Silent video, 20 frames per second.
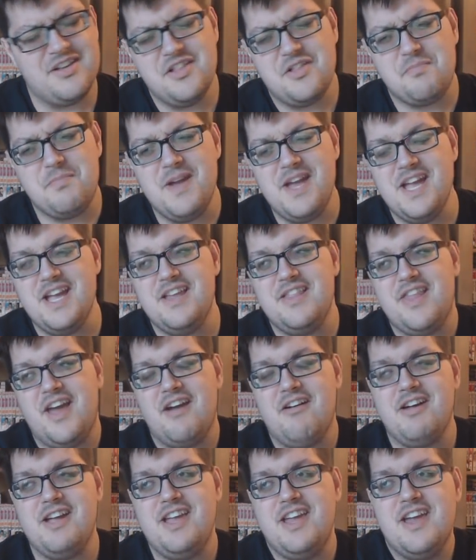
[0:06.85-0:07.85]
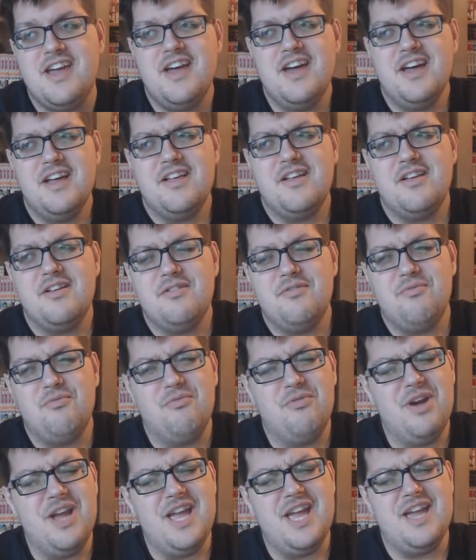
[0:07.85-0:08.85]
It's being very
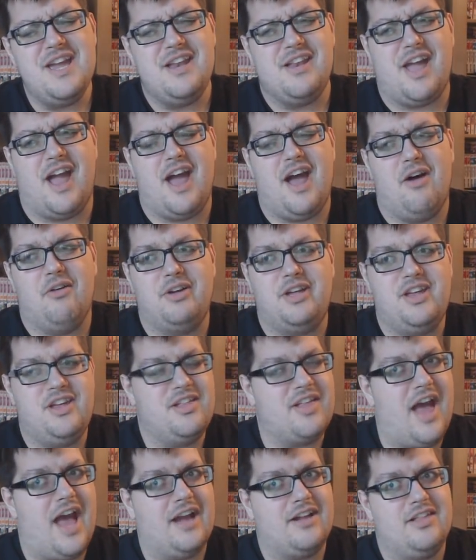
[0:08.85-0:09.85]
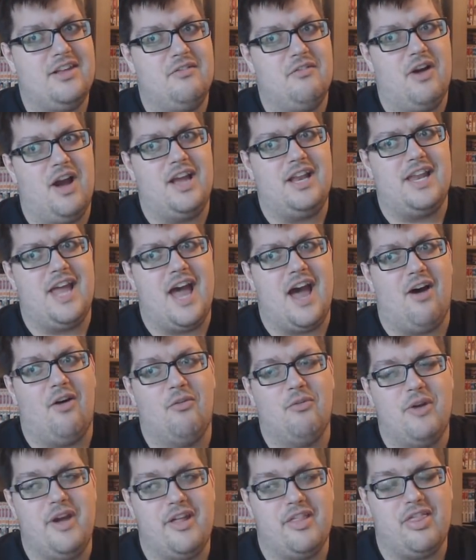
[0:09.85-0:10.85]
weird how he's acting right
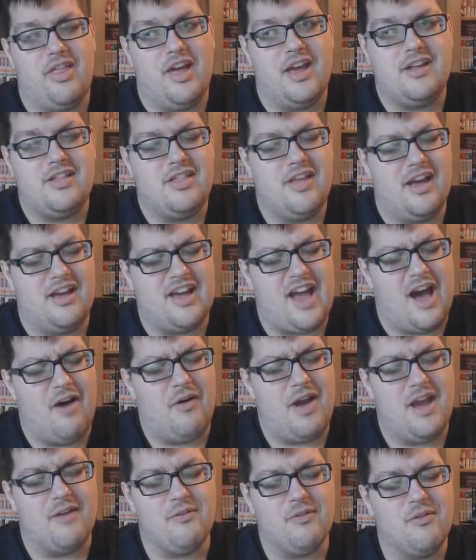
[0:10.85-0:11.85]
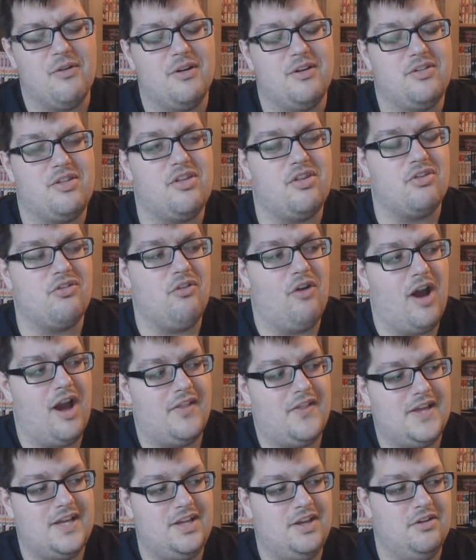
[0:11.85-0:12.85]
now with like the how everyone is
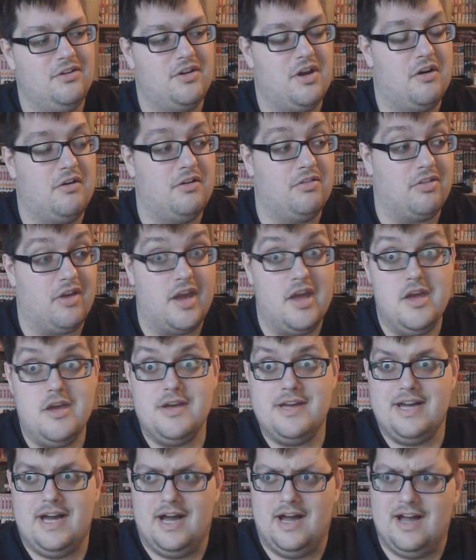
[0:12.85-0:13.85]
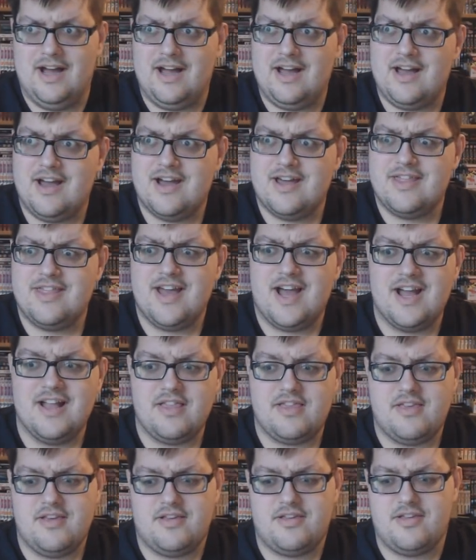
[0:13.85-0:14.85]
describing you know and it's like uh
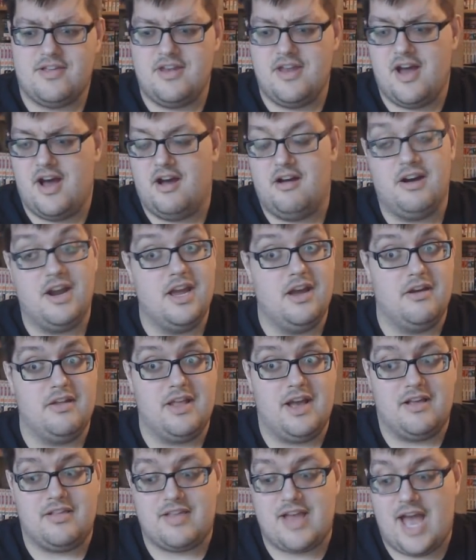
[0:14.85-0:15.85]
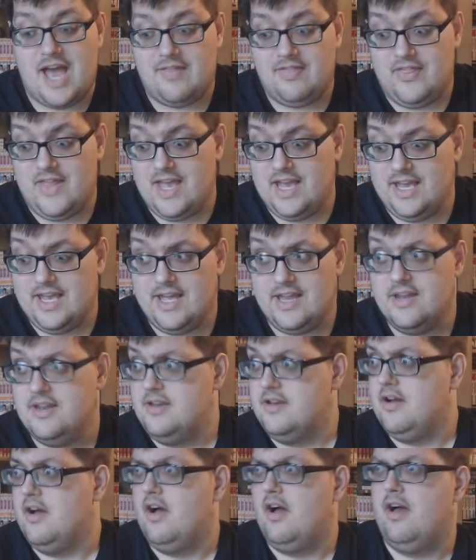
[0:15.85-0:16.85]
that's the scenario that's happening
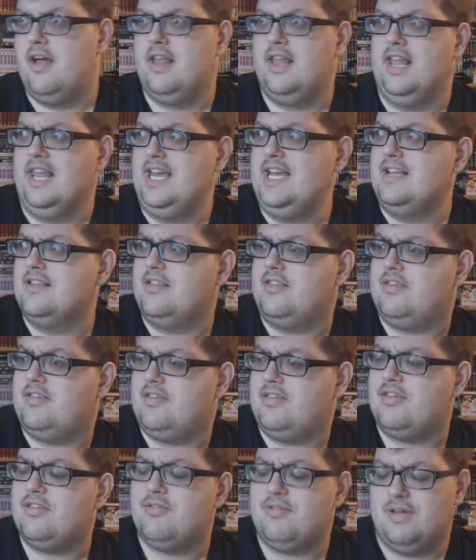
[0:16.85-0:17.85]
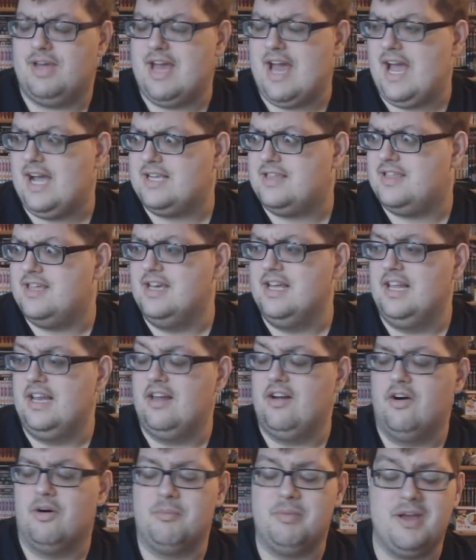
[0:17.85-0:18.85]
and Leet's acting a
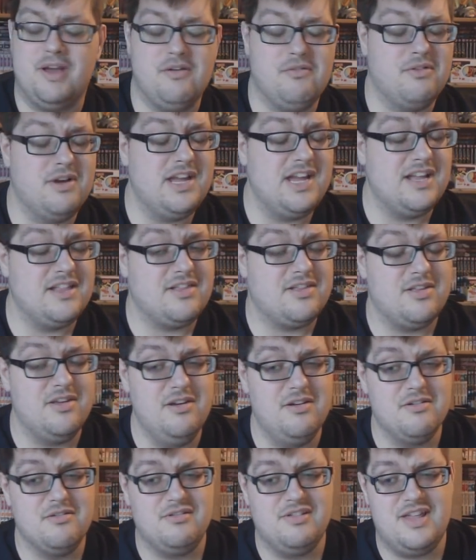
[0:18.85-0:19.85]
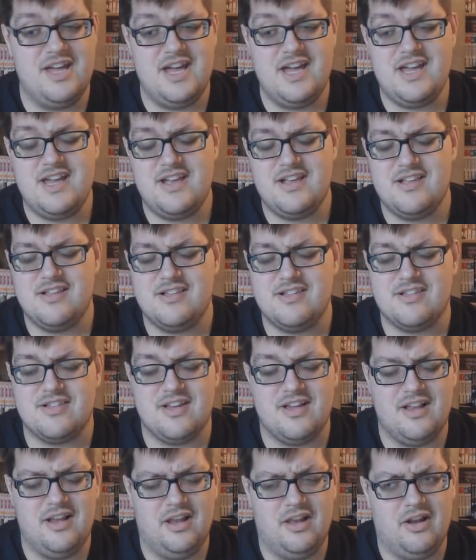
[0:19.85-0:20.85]
little bit weird too. There's
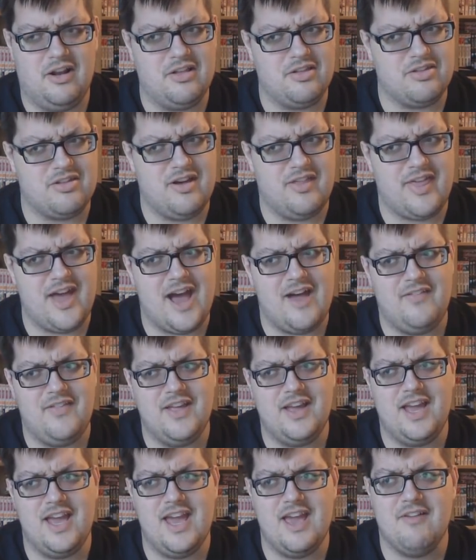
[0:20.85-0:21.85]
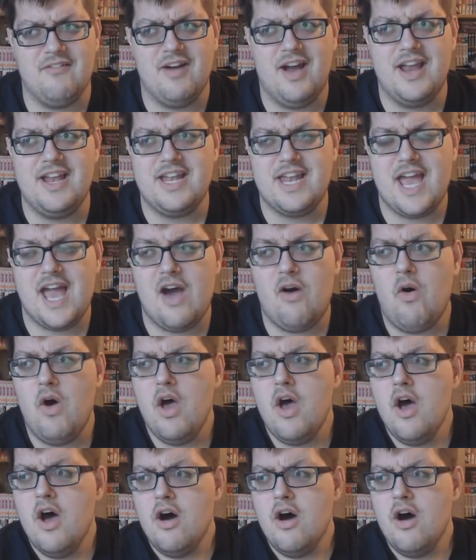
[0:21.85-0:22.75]
a lot of stuff happening here right now.